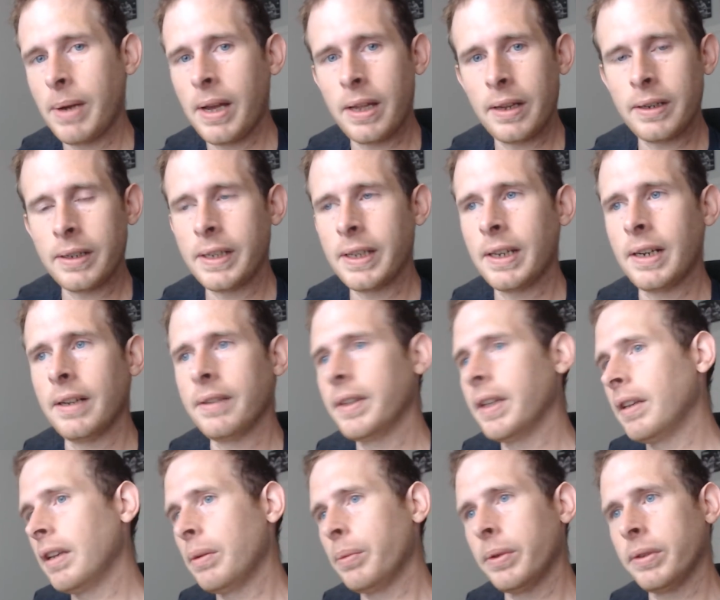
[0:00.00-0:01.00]
it again and
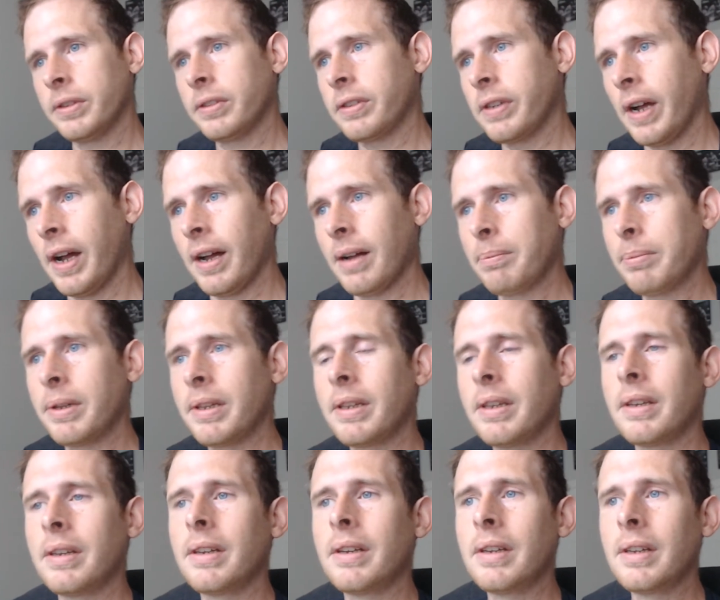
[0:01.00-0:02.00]
then they would stop
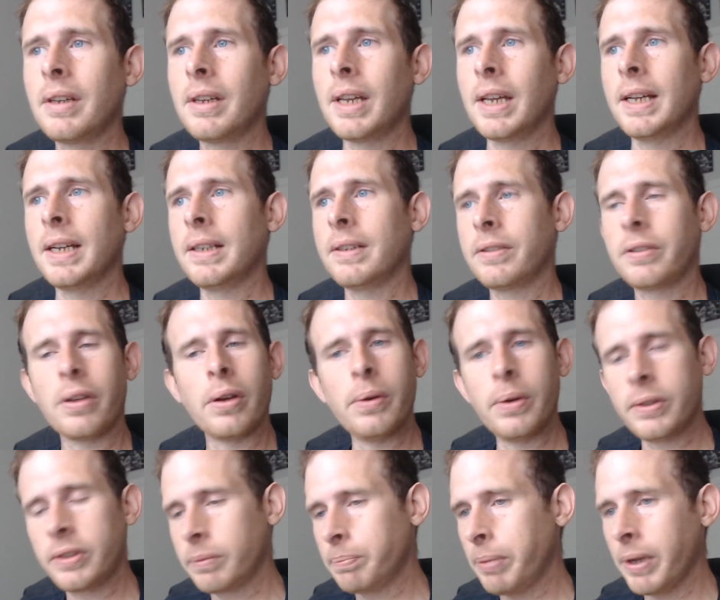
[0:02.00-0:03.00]
and so
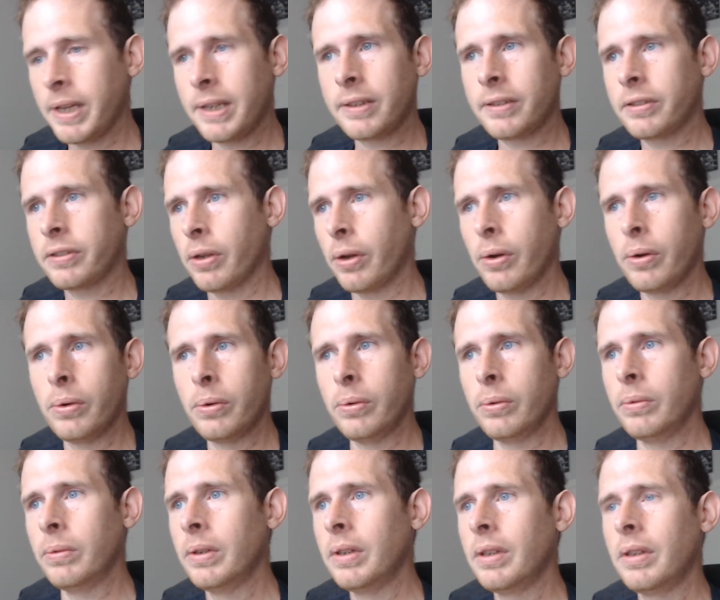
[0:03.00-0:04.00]
it's been
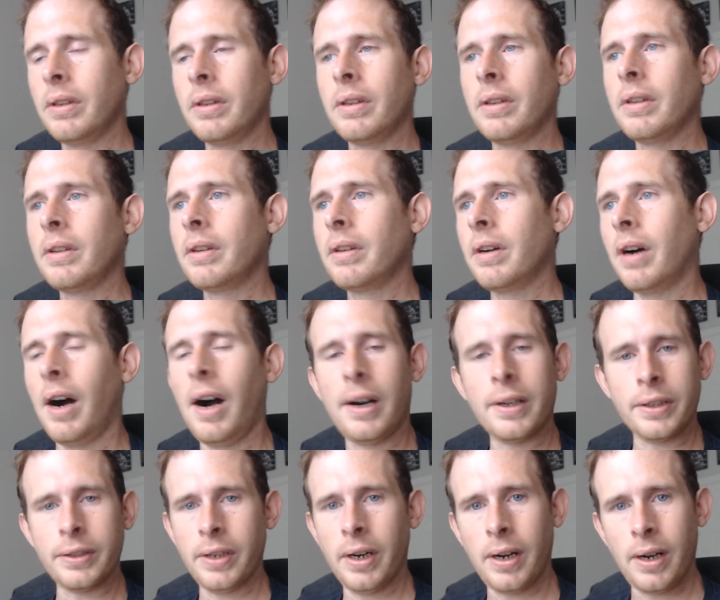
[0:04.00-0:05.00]
so on
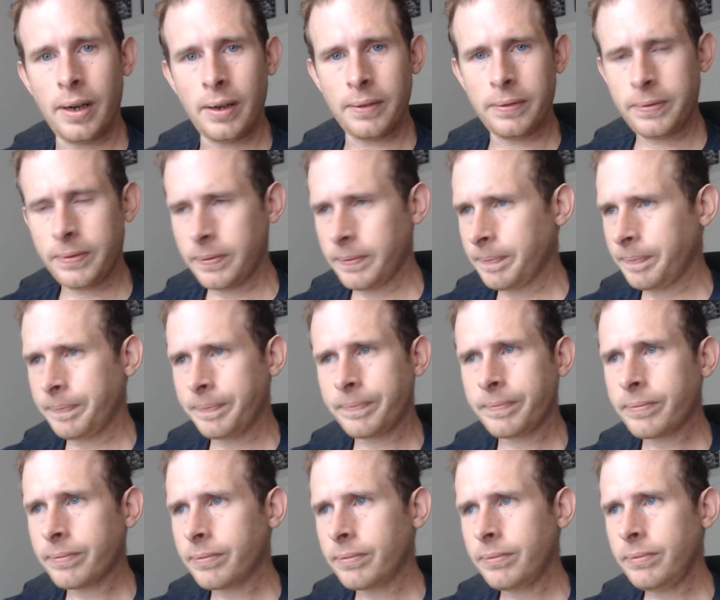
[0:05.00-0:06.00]
and off
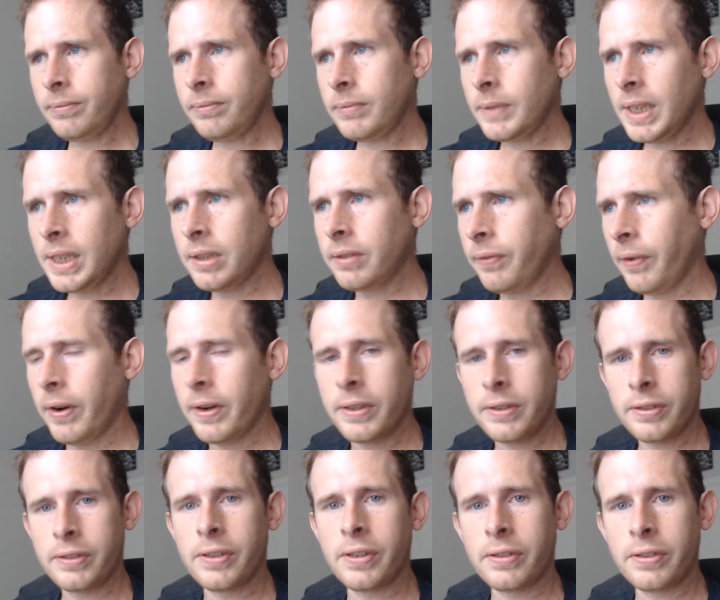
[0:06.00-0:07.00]
as far
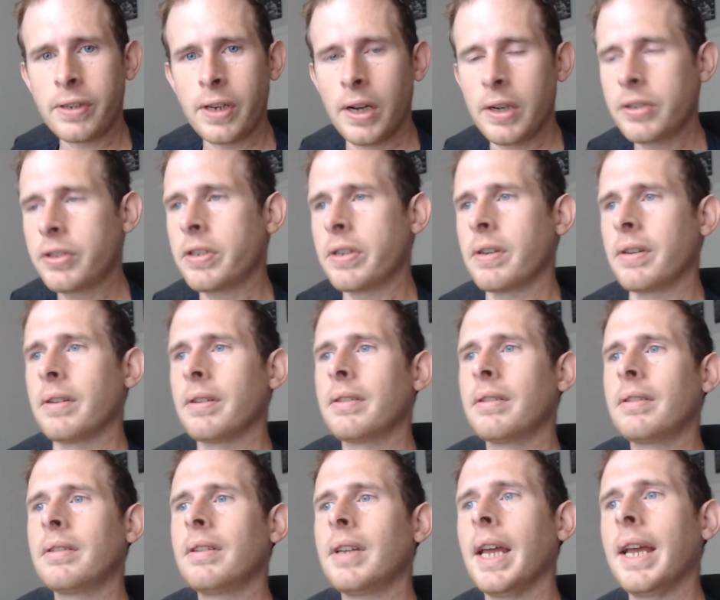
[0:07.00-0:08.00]
as discussion
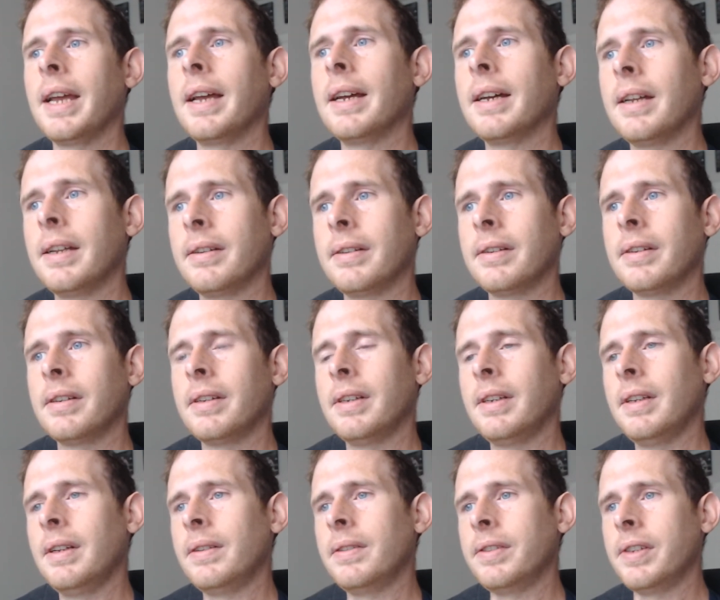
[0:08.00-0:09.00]
and
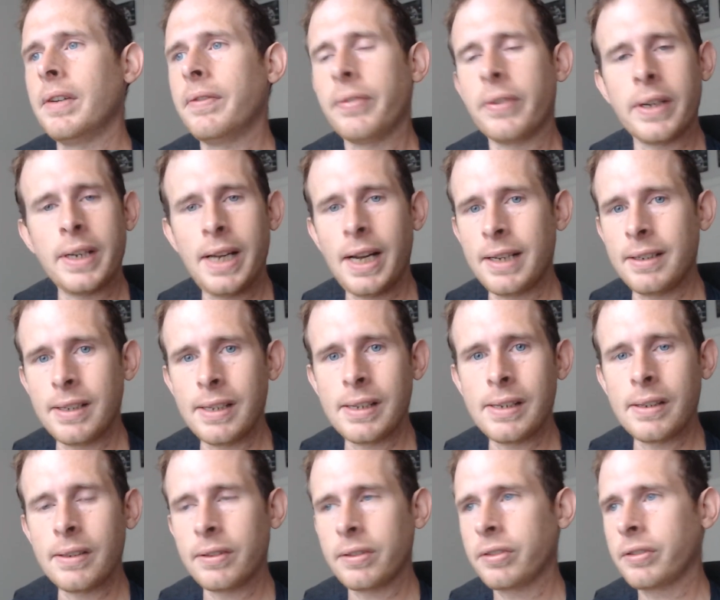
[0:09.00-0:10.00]
different
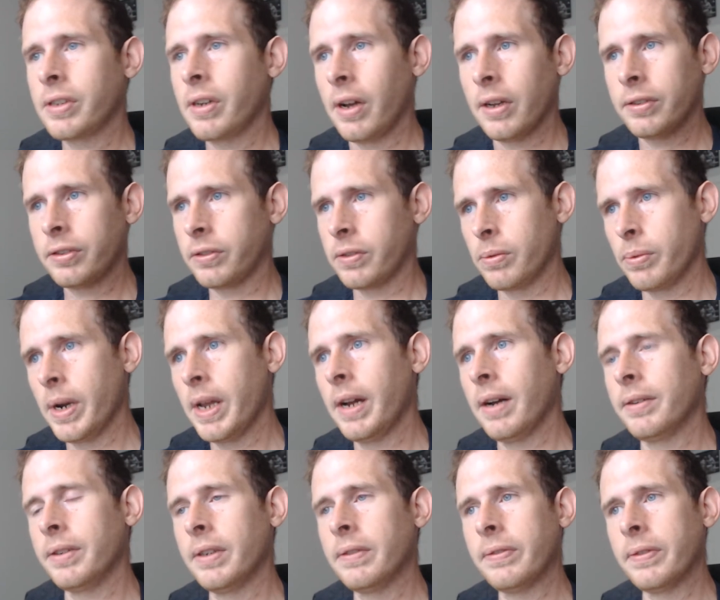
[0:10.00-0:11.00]
ideas tossed
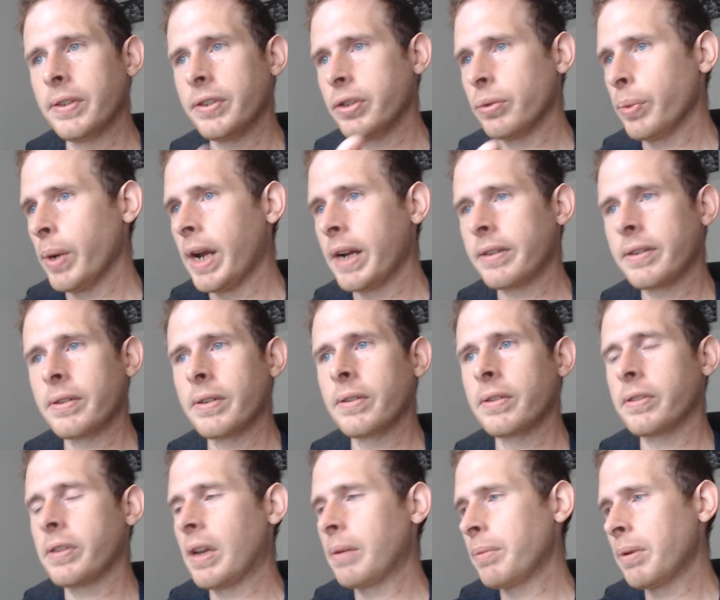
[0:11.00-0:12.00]
around, different
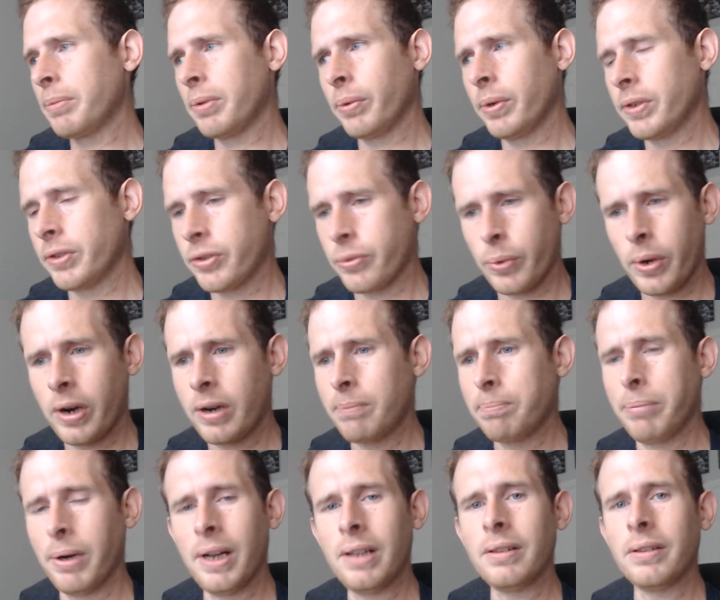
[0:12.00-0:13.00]
directors. I remember when Gerard
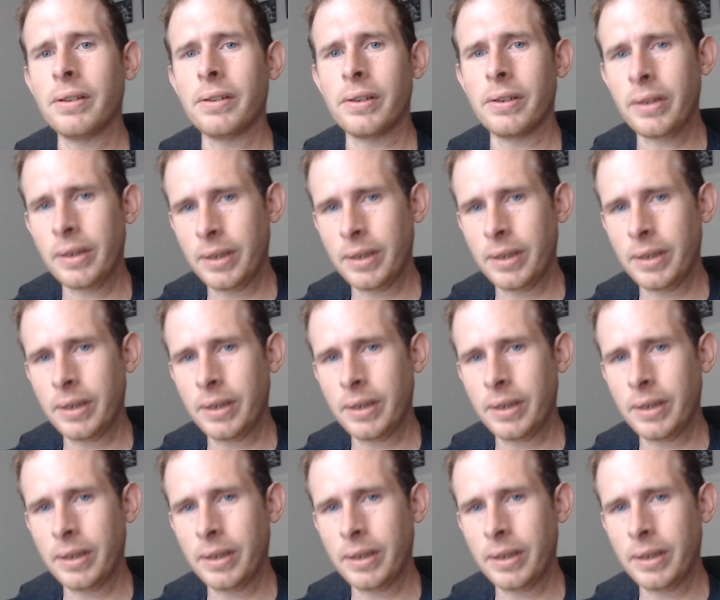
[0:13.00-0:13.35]
Butler